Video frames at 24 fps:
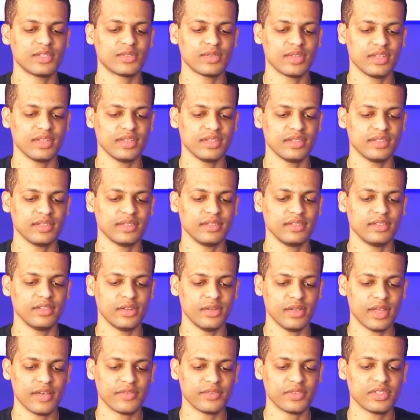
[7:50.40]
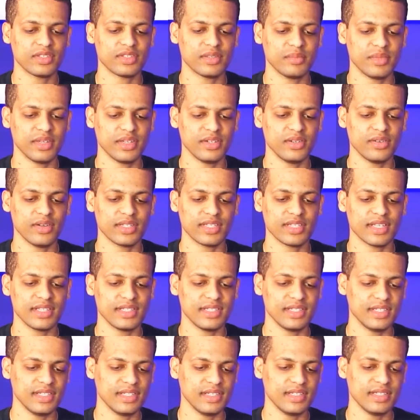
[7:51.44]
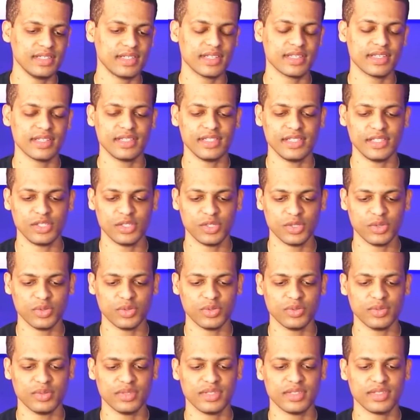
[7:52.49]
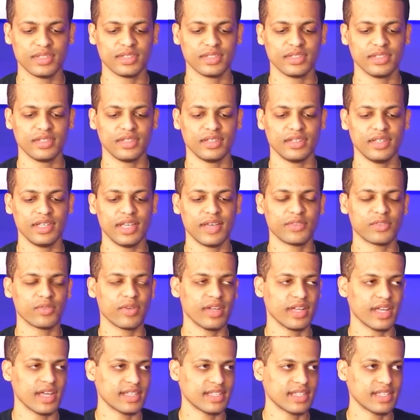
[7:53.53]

yeah, so they, you know, you have to submit your SATs, SAT twos. You have to write